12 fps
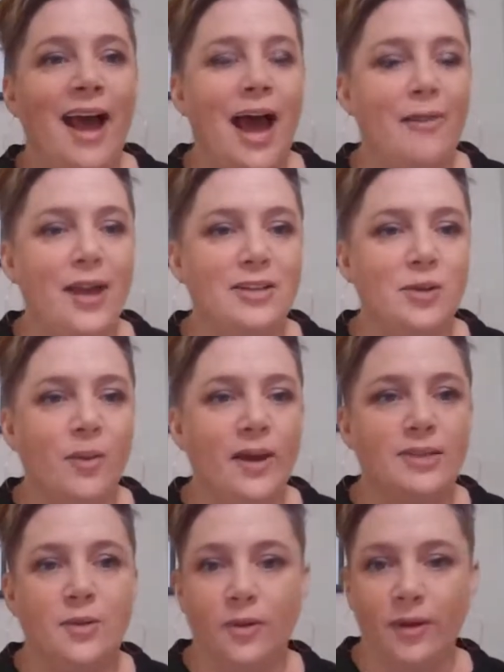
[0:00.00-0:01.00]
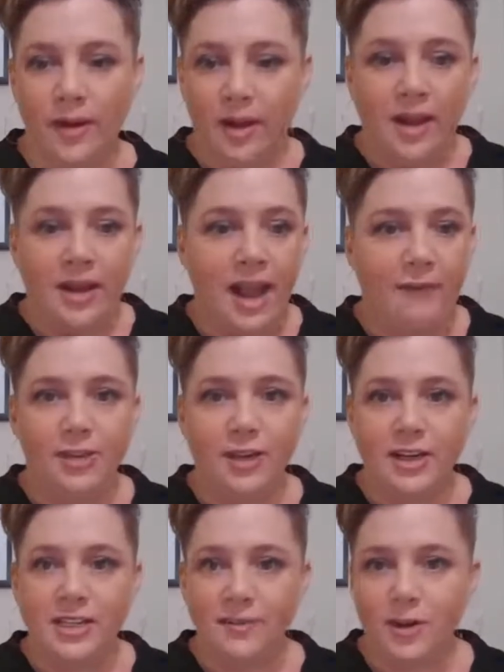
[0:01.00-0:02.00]
And that's always good. Now, for
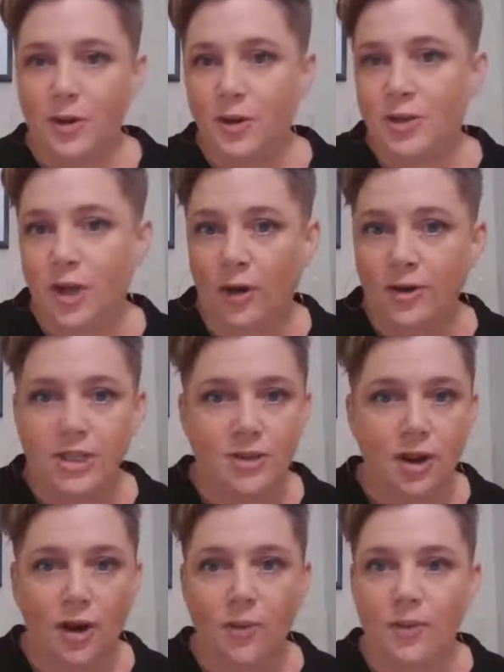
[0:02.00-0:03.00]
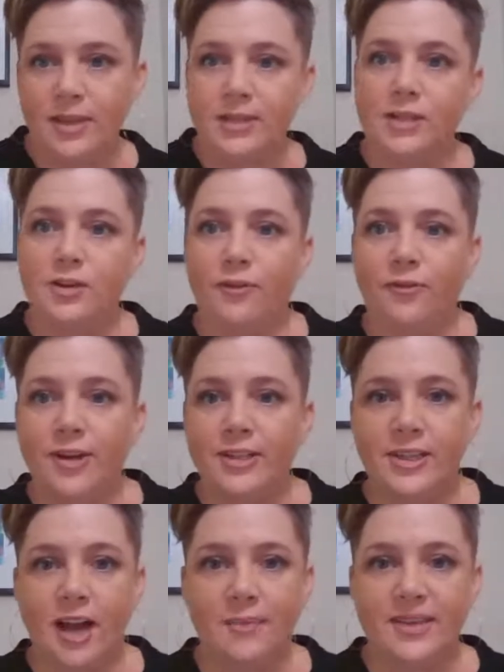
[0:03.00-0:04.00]
those of you who don't know, or this is your
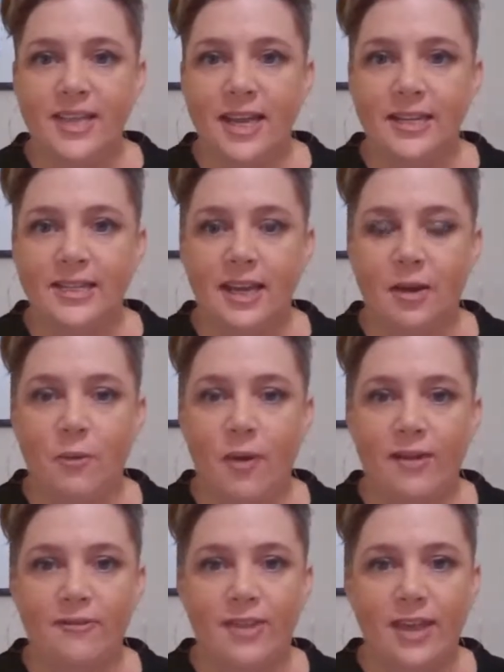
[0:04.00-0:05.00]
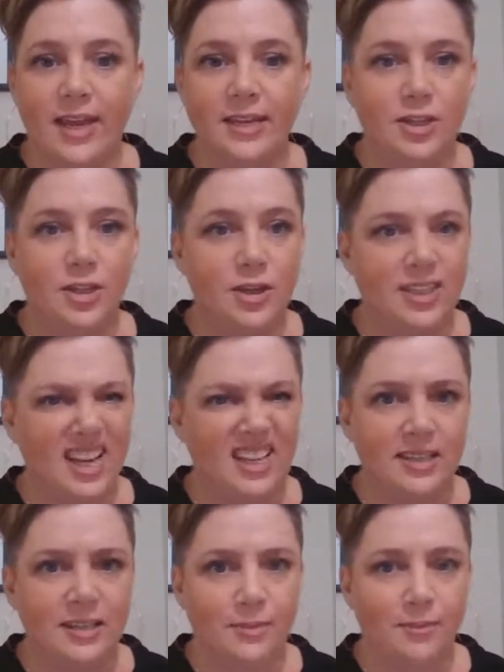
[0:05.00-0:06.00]
first time attending one of these, Tuesdays
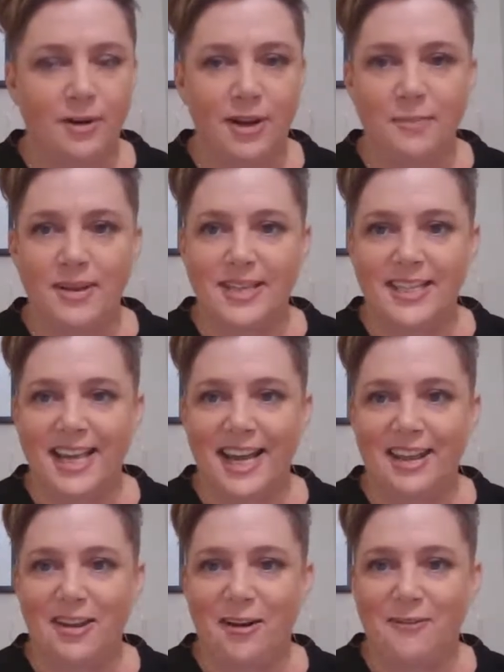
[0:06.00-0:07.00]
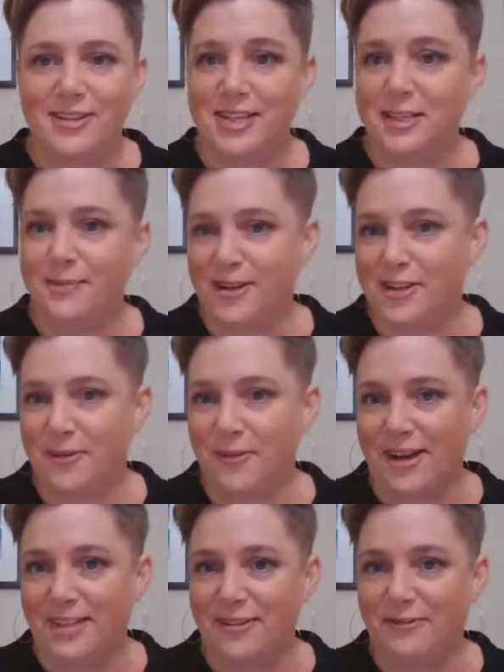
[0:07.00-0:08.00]
is a pretty busy day in the office, especially
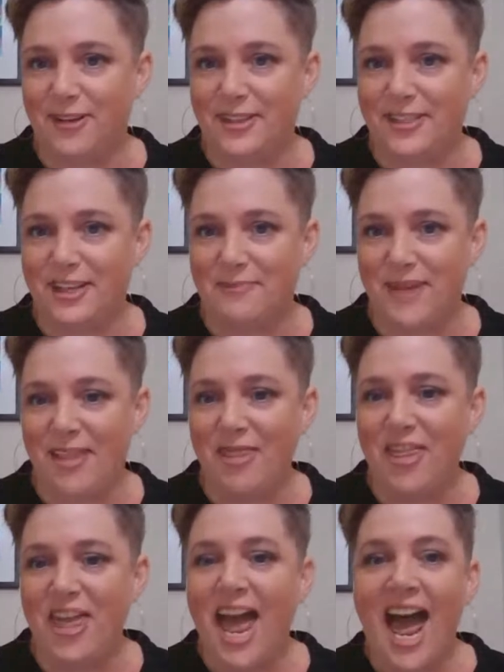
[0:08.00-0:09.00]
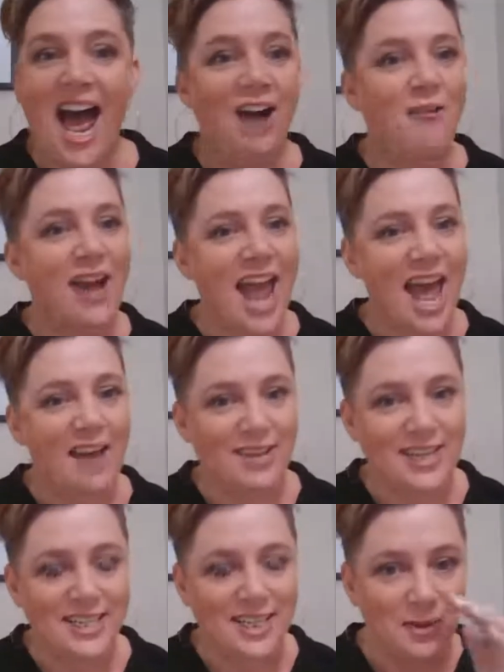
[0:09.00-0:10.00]
when it's the first of the month. We have
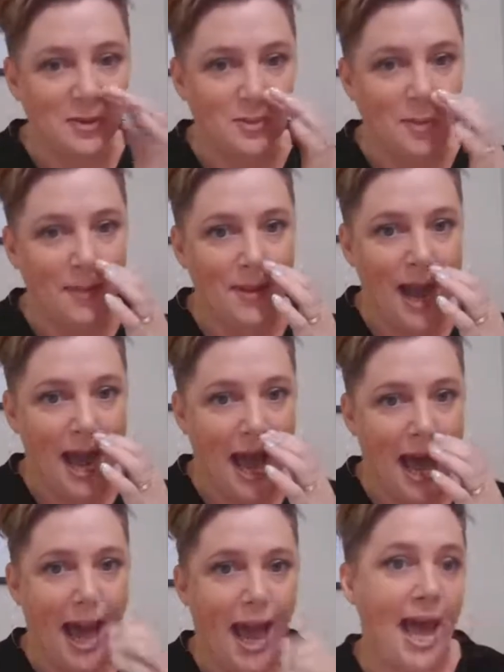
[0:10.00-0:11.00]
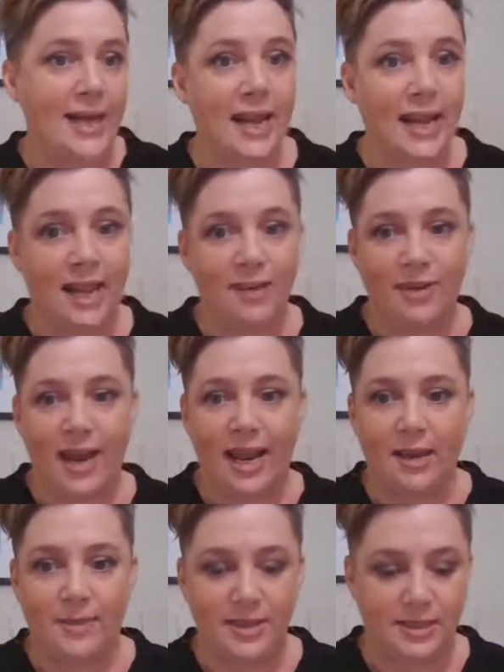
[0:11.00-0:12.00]
a skills webinar at 11
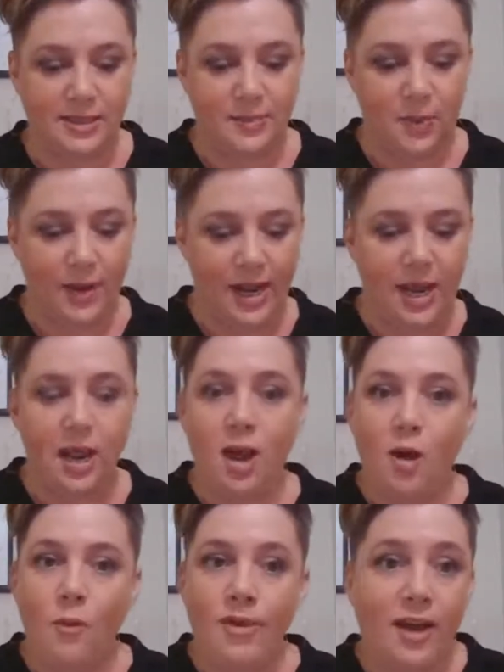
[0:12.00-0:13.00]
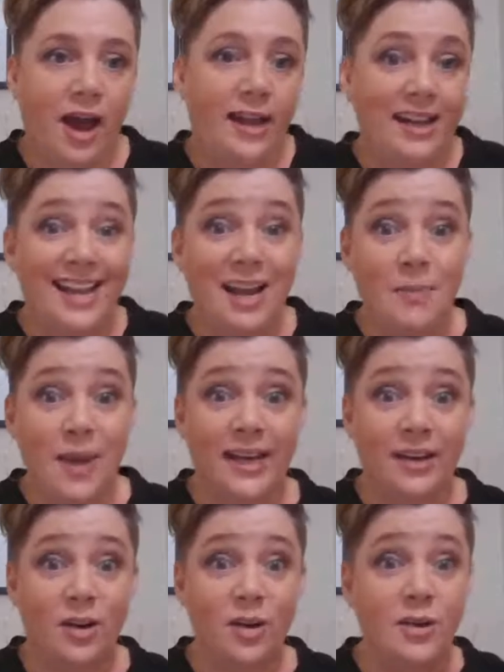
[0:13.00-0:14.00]
a.m. this morning with Kylie
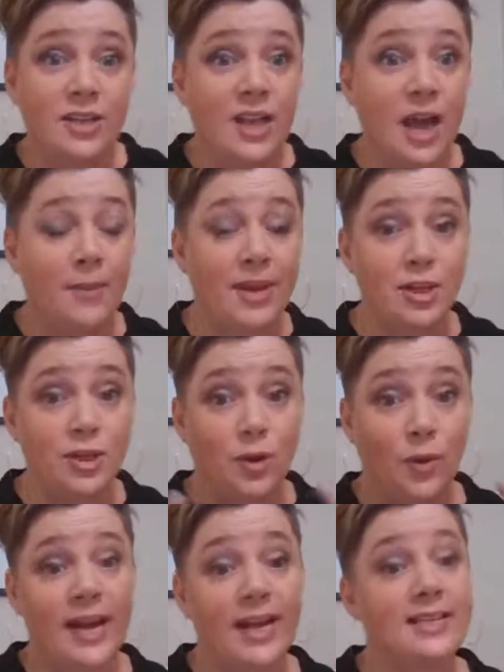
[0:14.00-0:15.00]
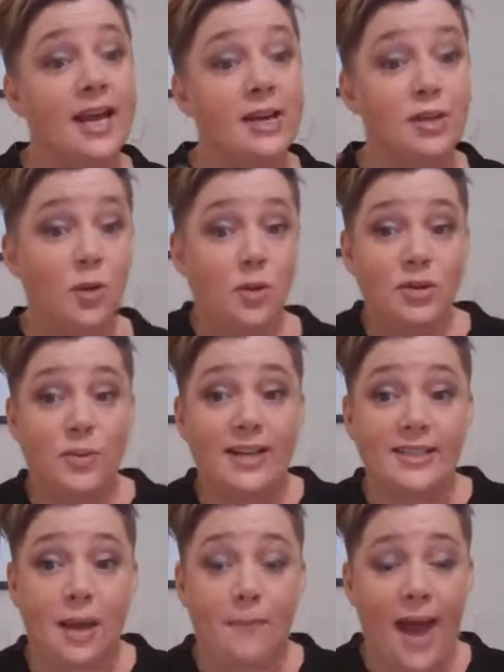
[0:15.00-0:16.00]
Martin, who is coming to join us and talk to
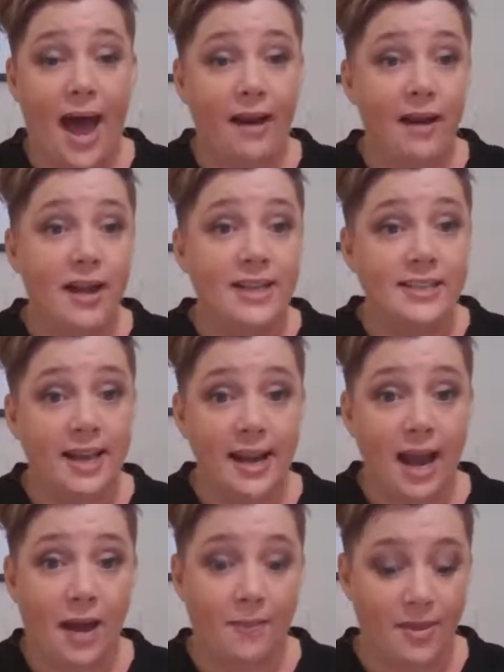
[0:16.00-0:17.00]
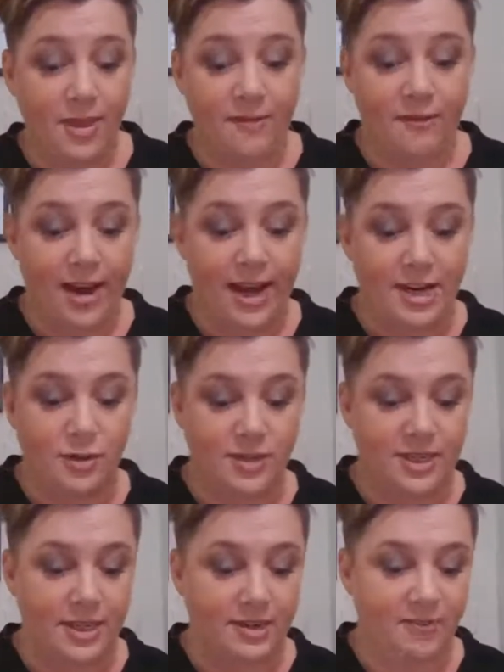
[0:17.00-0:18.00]
us about setting up the financial
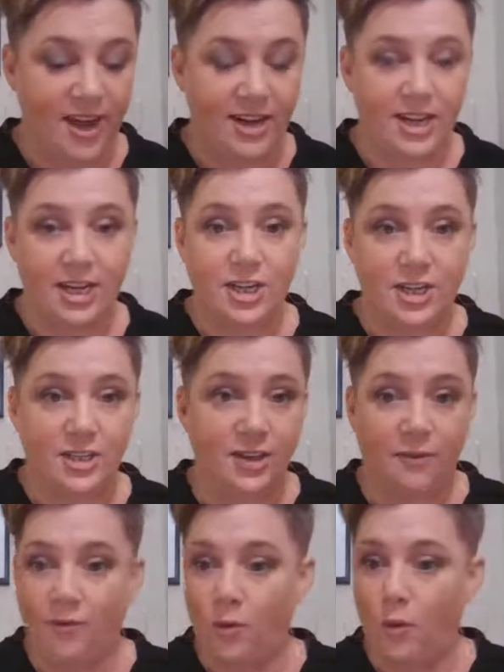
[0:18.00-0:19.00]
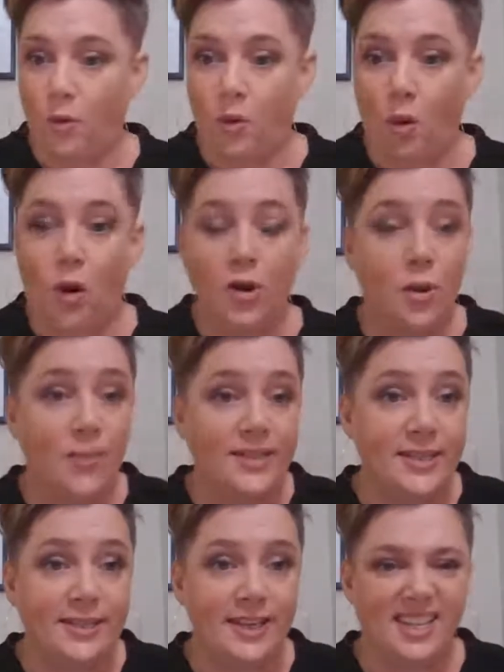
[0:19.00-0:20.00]
foundations for your
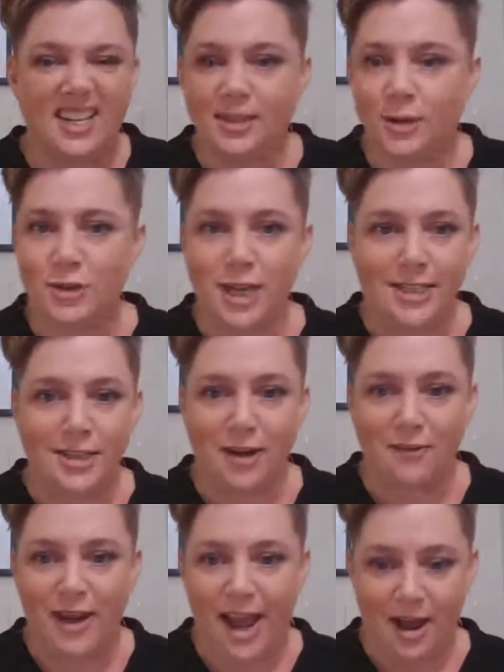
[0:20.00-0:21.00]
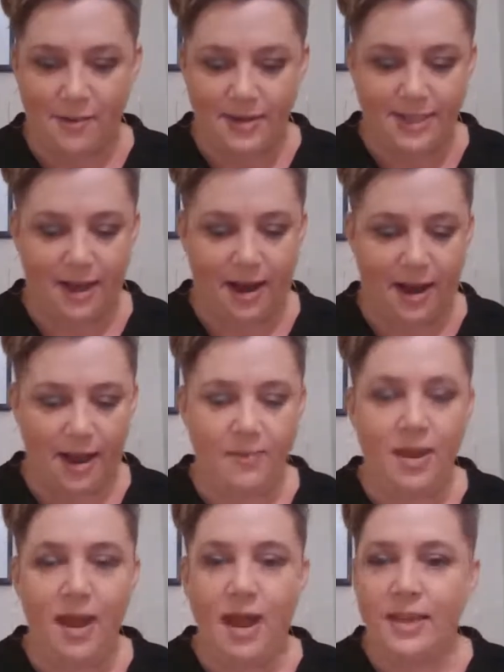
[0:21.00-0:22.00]
business success. So just over an hour's
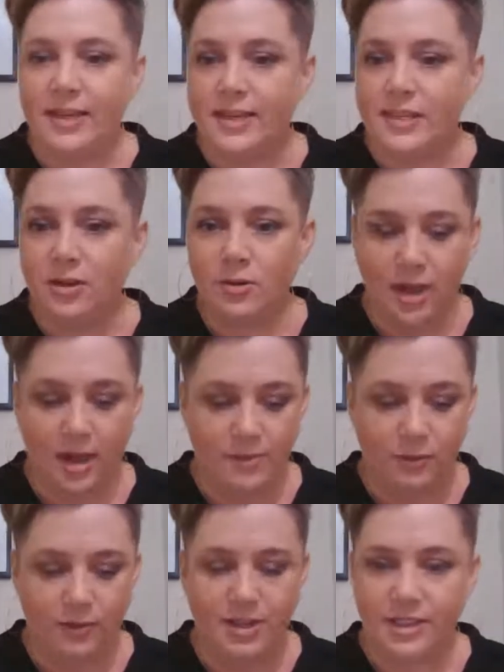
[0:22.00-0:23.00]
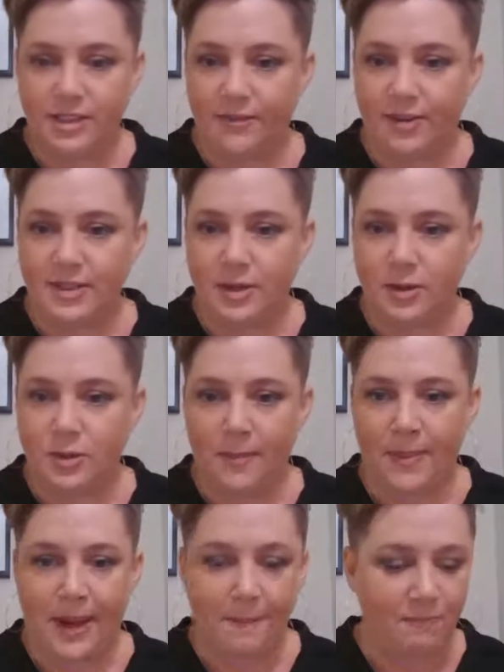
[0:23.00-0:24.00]
time. There's still time to register for the skills
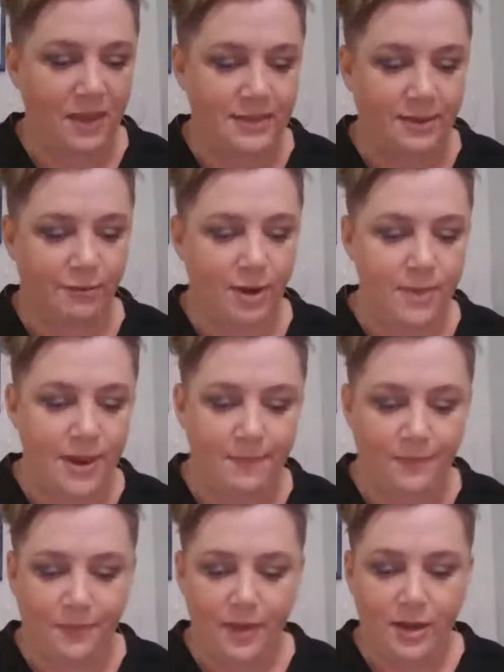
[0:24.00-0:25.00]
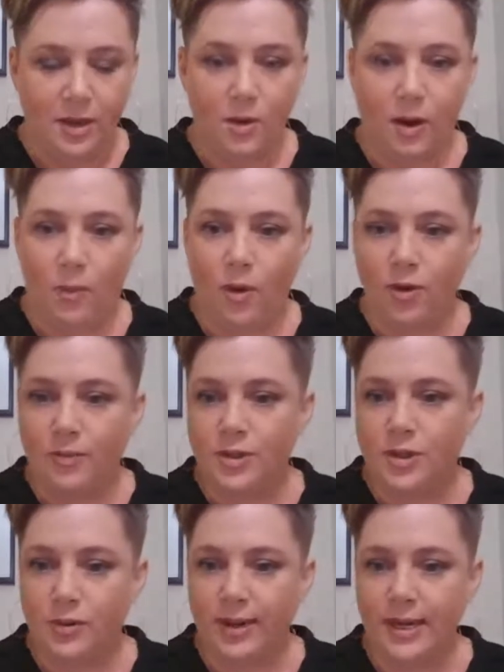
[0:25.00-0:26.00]
webinar. It's a freebie. You are welcome
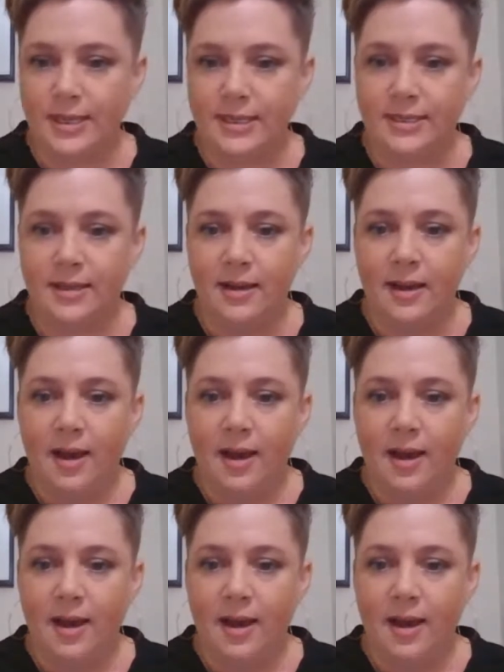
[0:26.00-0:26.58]
to join us.